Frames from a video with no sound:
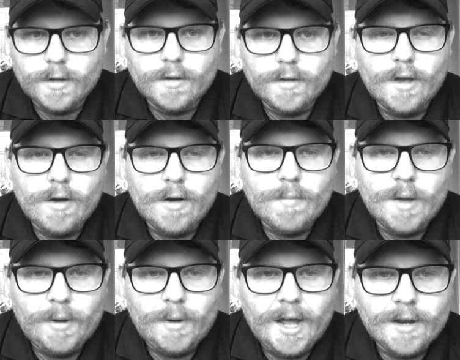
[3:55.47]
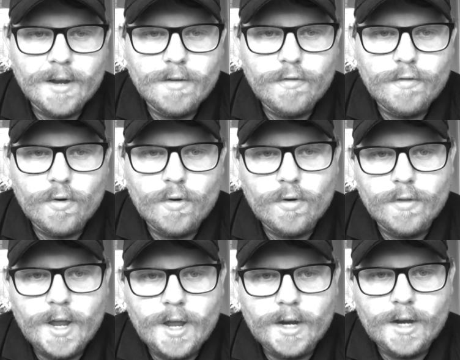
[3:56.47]
So my plan for
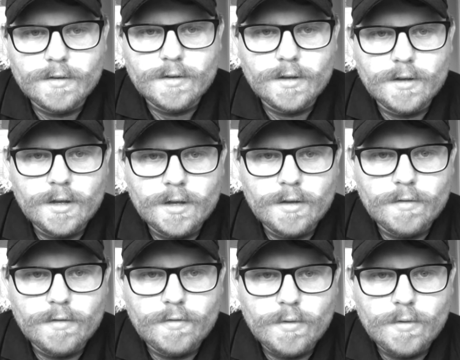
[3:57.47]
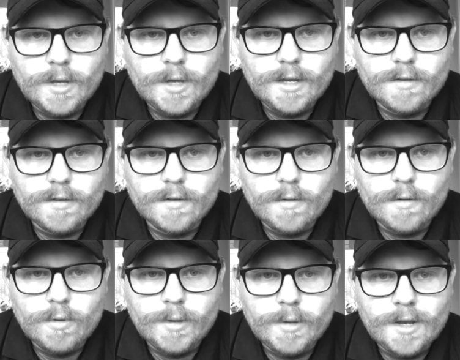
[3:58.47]
the next few weeks
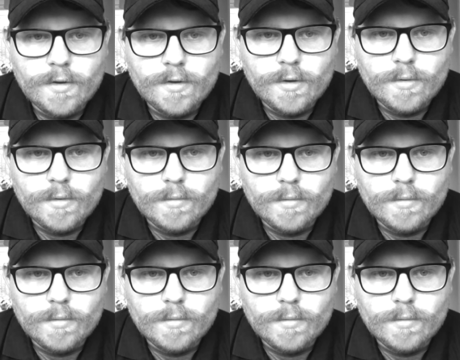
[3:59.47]
will be to